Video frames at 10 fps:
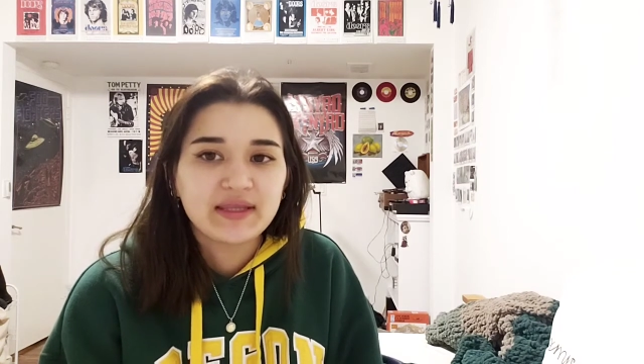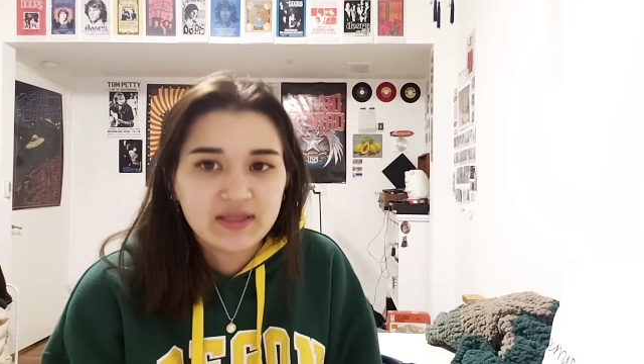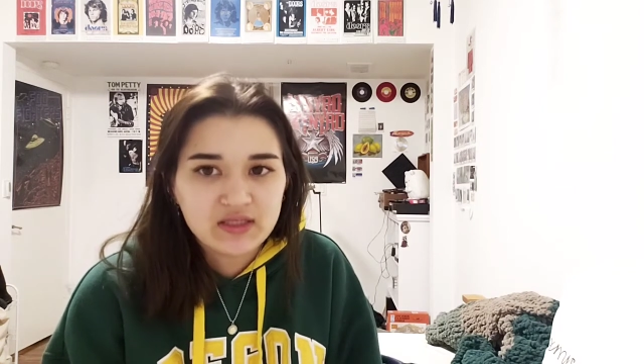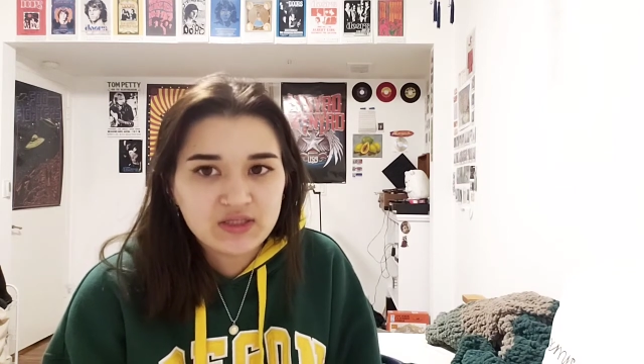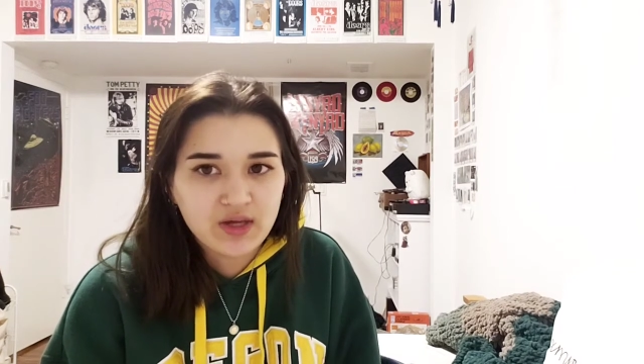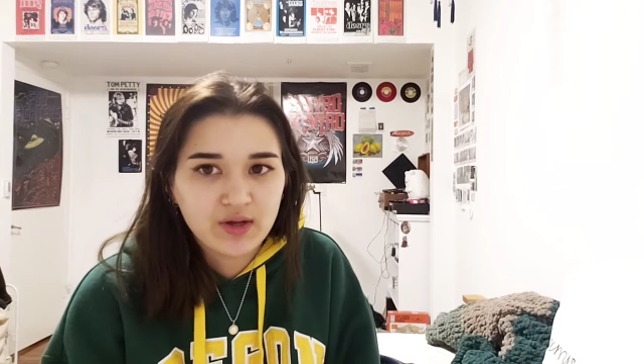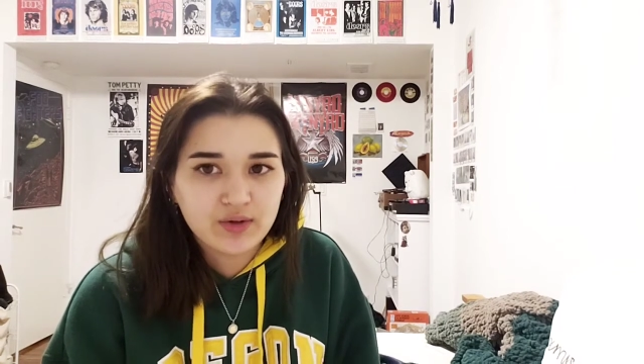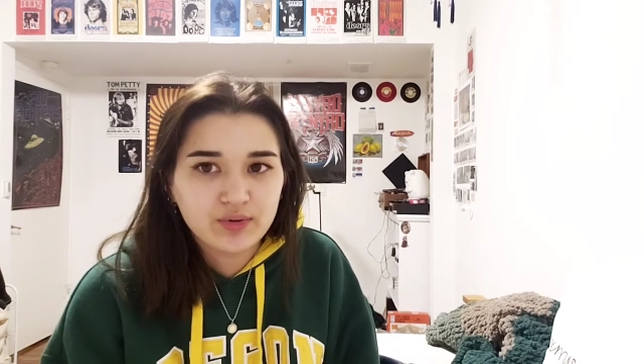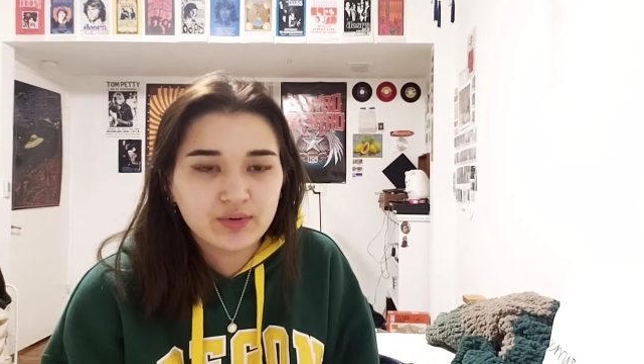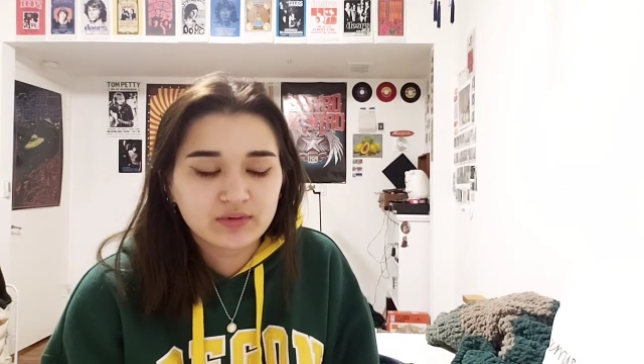
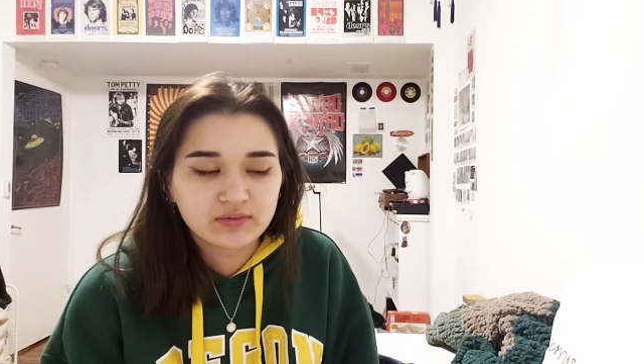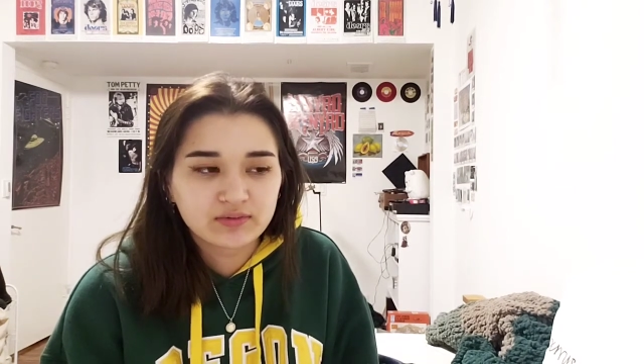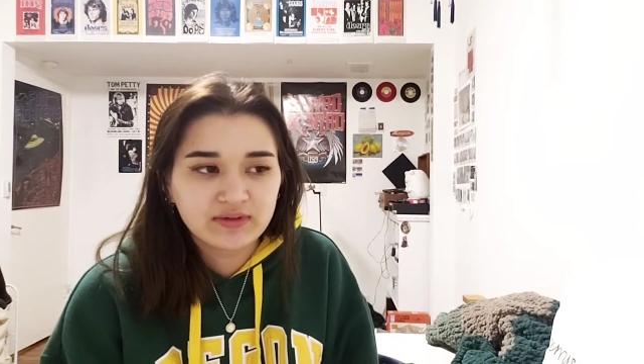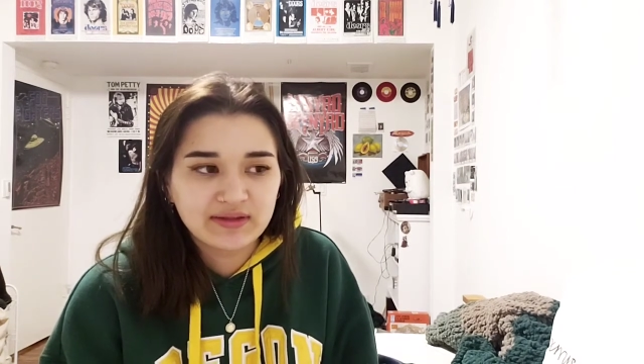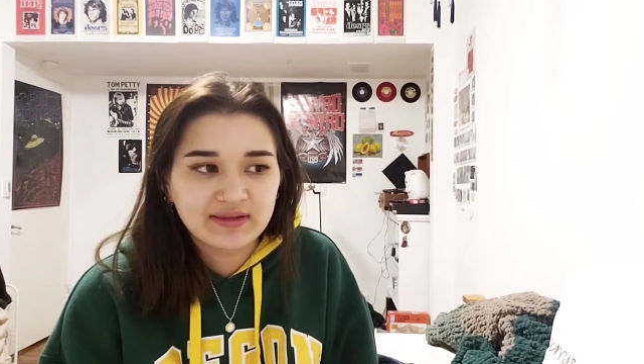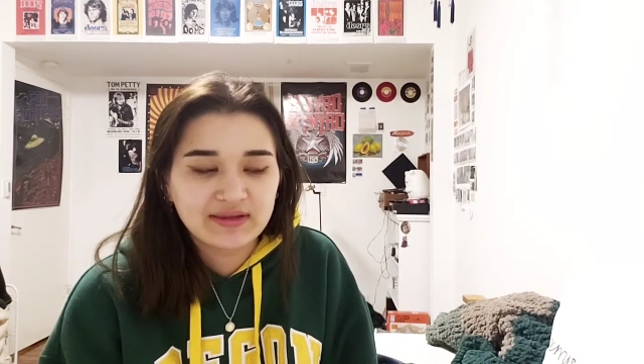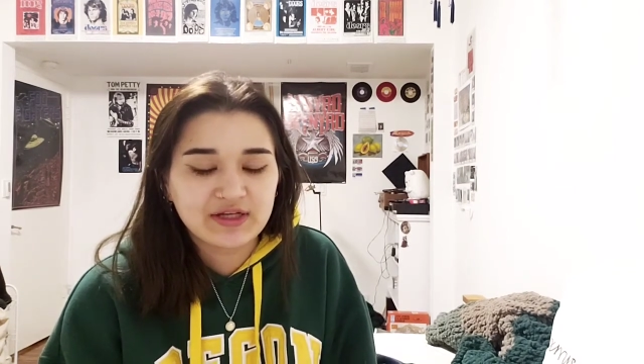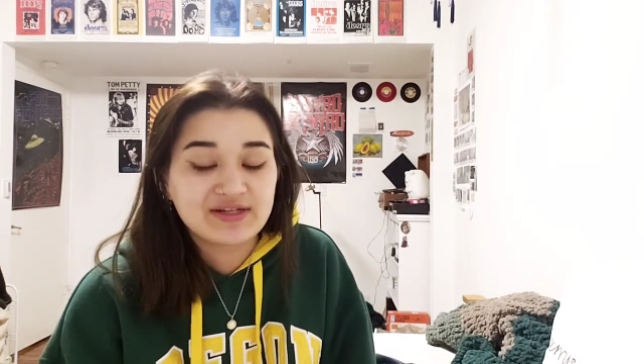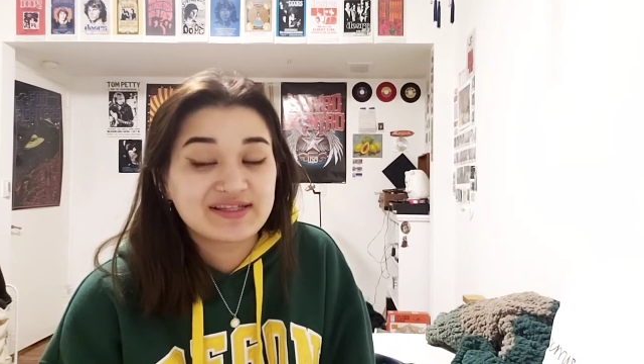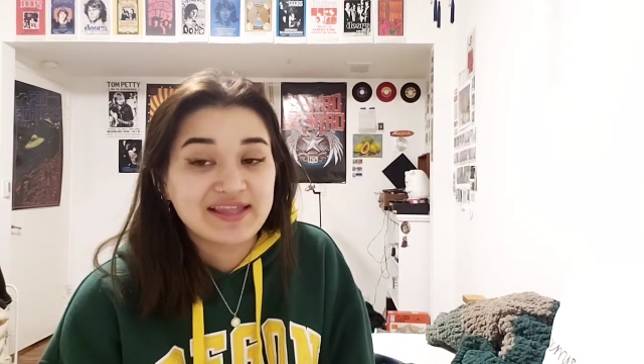So
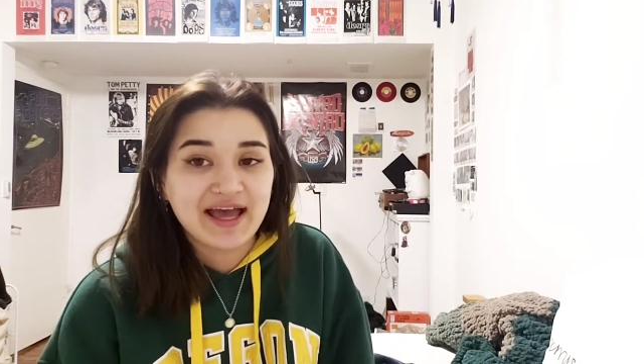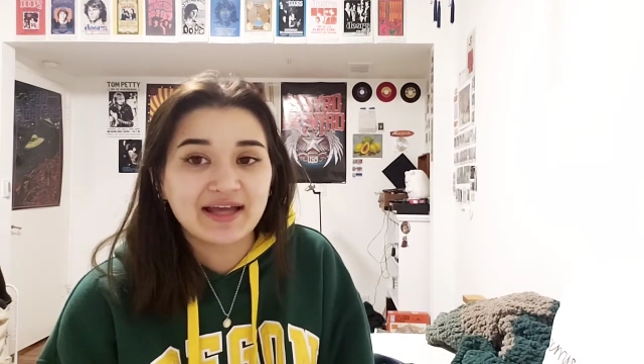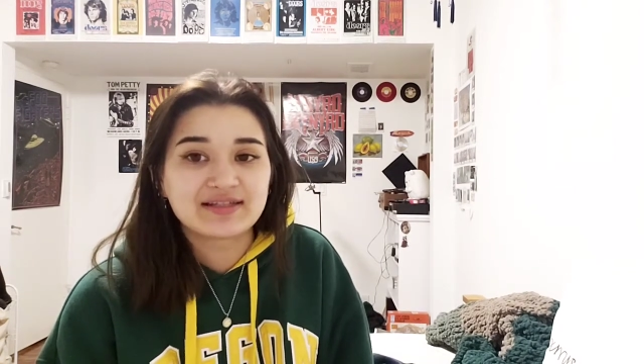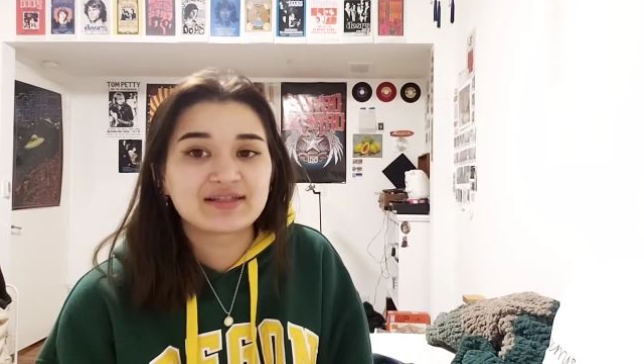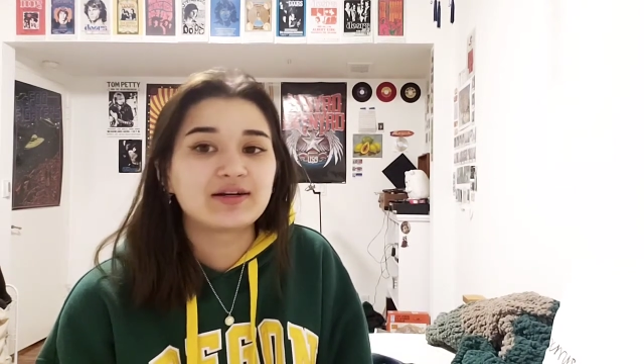there's that.